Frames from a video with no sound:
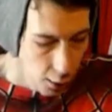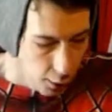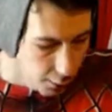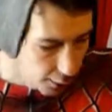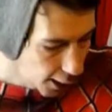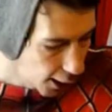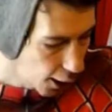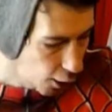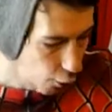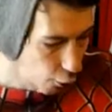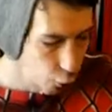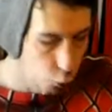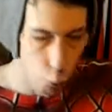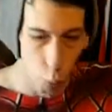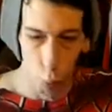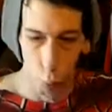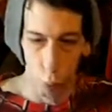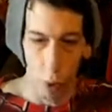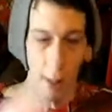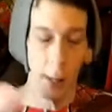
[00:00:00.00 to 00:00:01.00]
Now,
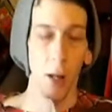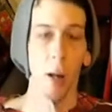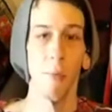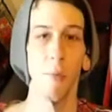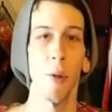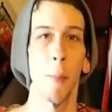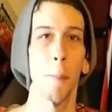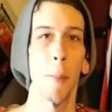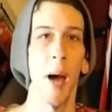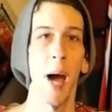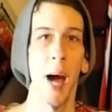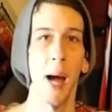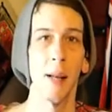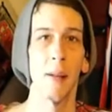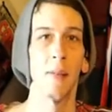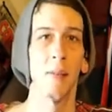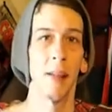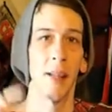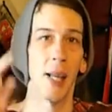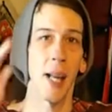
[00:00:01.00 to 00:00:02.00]
right off the
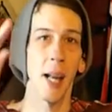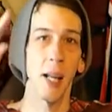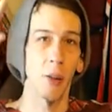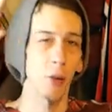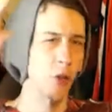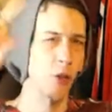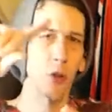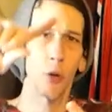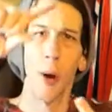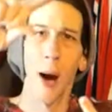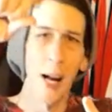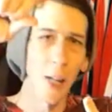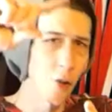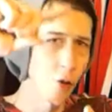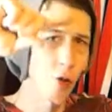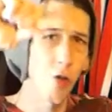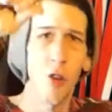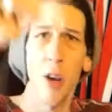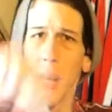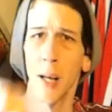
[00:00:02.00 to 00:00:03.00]
bat, to get
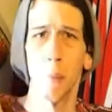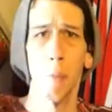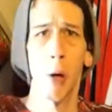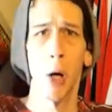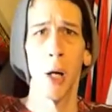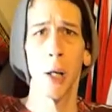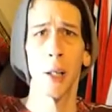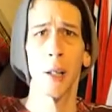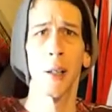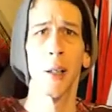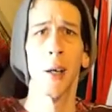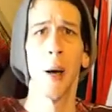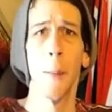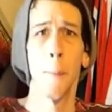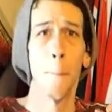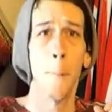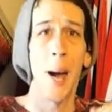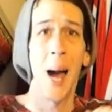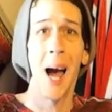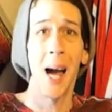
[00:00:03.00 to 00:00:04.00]
Scratch Checkmark
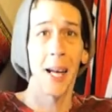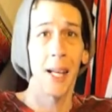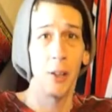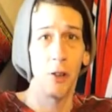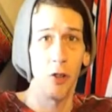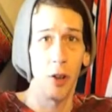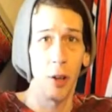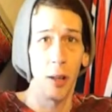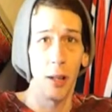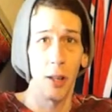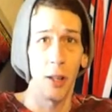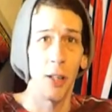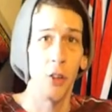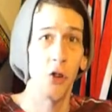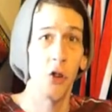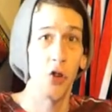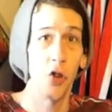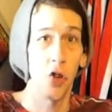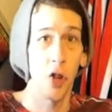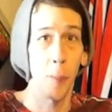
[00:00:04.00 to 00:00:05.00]
packaging and
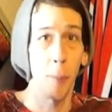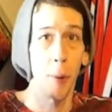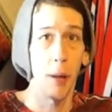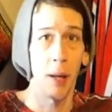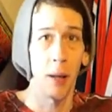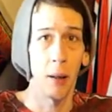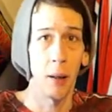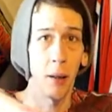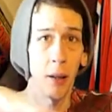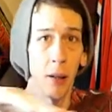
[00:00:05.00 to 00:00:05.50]
shipping,